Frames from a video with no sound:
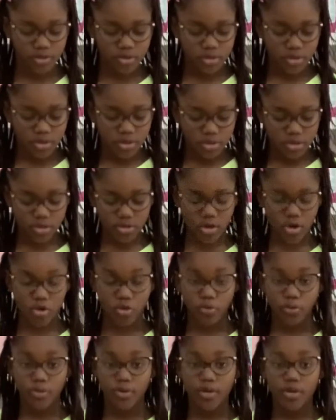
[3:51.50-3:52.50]

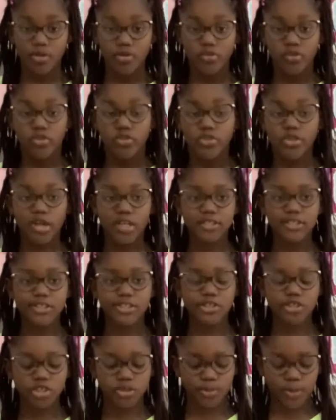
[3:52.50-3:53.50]
So, the
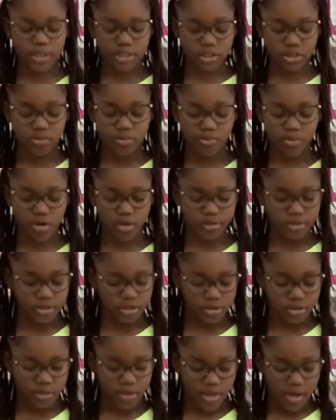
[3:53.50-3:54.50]
auditions were
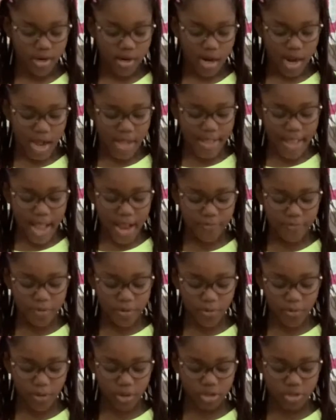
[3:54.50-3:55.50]
tomorrow, and
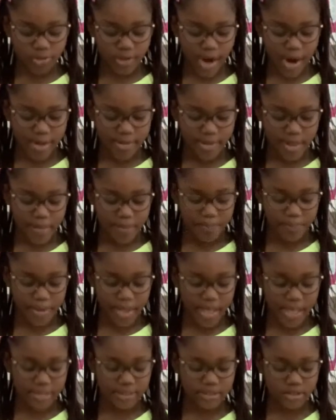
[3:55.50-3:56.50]
everyone tried their
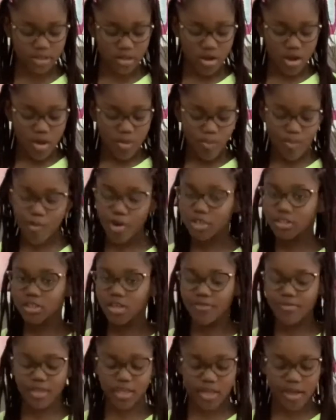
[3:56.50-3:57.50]
best. Most
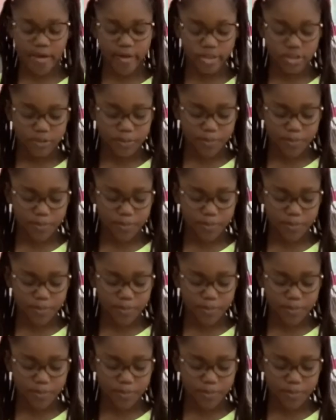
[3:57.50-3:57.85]
of the girls